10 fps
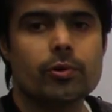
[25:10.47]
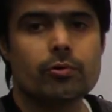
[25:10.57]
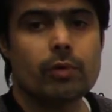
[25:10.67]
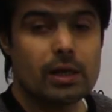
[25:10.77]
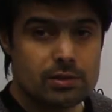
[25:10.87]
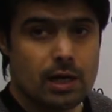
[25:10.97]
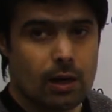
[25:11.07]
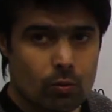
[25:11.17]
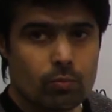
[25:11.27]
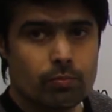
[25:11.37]
Right
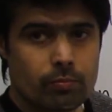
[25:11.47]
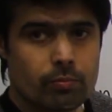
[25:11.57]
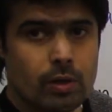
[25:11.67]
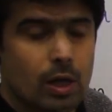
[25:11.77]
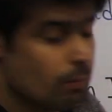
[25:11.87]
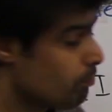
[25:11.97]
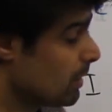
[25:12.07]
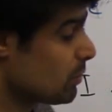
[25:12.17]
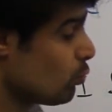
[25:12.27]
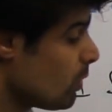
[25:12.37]
now.
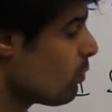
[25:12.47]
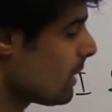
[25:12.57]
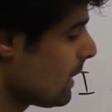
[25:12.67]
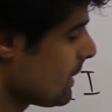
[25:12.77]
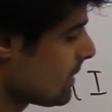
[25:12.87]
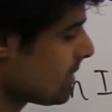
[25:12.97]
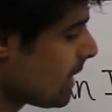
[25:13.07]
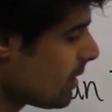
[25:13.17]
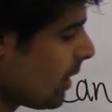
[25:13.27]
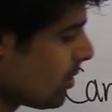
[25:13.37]
but we will
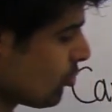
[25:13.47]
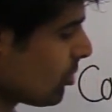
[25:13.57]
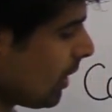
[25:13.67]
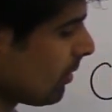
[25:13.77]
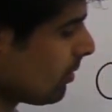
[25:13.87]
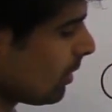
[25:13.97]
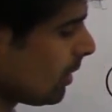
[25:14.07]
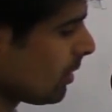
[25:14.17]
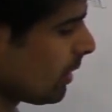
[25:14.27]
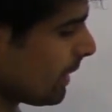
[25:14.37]
study
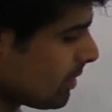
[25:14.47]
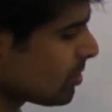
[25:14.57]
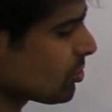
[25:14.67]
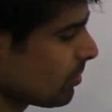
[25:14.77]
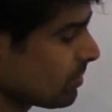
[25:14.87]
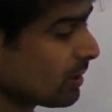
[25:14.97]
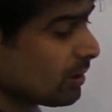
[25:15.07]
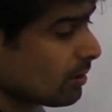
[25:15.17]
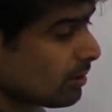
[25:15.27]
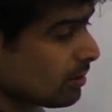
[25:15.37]
inshallah in this chapter